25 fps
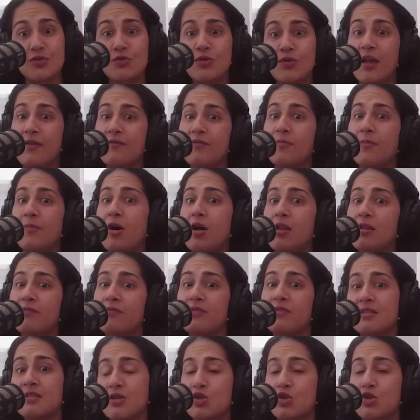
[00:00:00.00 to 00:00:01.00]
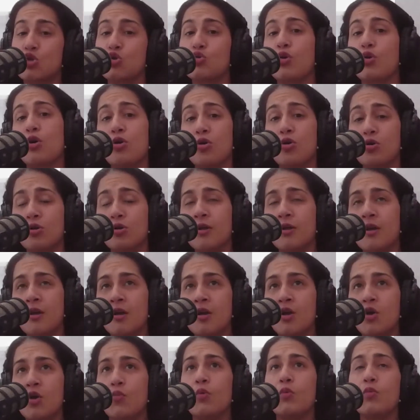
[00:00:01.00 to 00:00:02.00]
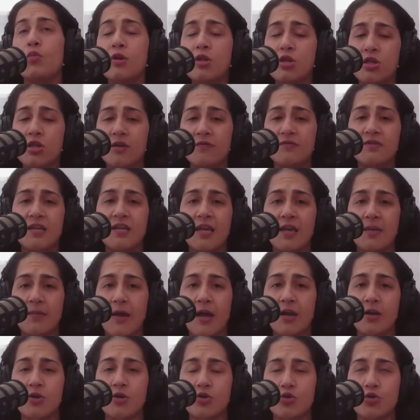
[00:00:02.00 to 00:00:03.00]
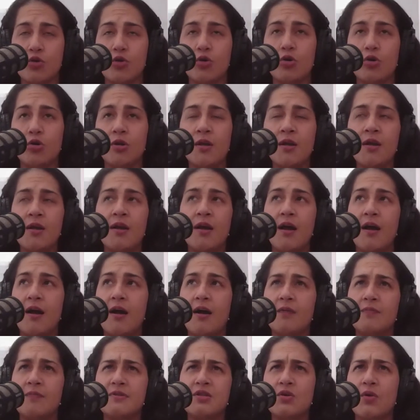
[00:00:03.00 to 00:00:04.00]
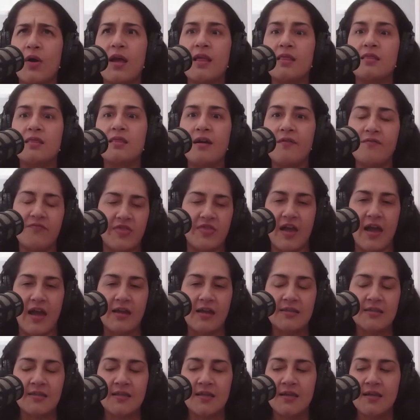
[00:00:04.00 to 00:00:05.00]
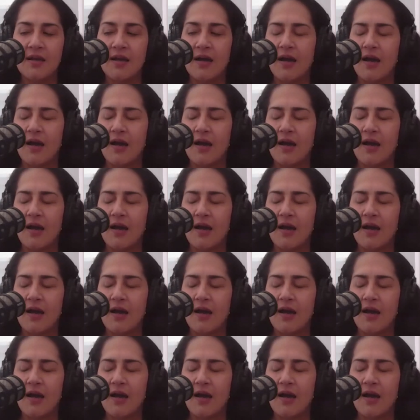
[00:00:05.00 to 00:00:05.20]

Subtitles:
Who gave them all of this control when we should have taken back control? So I love that.